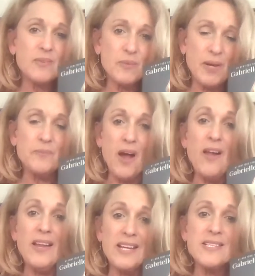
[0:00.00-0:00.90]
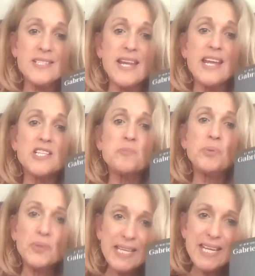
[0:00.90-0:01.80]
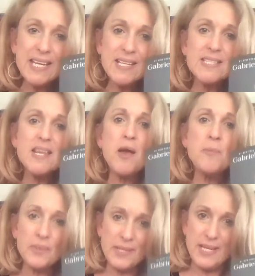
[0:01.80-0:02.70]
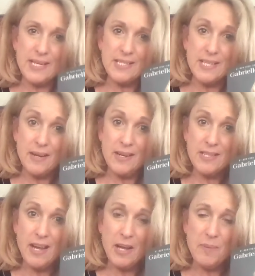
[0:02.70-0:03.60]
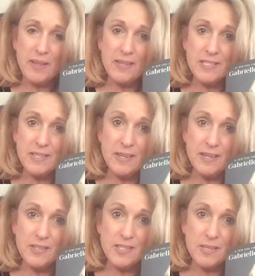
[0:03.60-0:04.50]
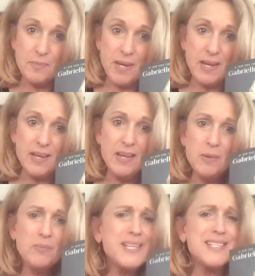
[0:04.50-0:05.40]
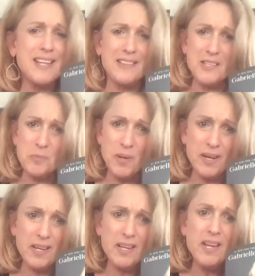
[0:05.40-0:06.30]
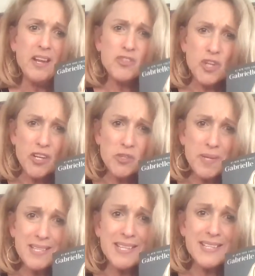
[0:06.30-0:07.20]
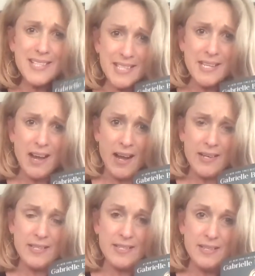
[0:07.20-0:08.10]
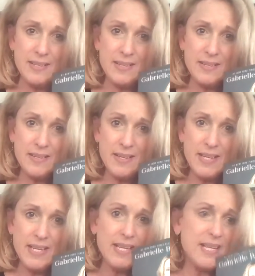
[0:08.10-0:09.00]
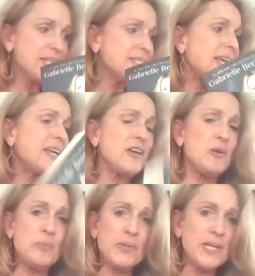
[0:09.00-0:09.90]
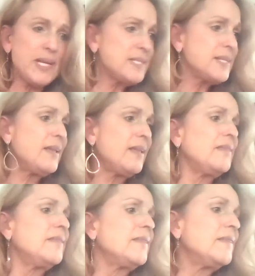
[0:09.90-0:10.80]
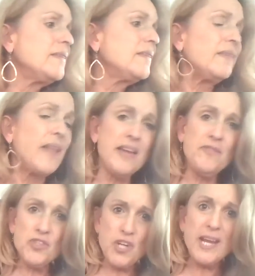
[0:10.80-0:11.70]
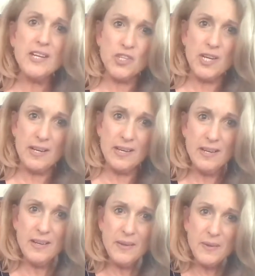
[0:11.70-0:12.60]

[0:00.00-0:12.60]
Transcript: well, all I can say is please, please, and I'm going to talk about this in, in just a minute please get this book. Judgment Detox is a complete life changing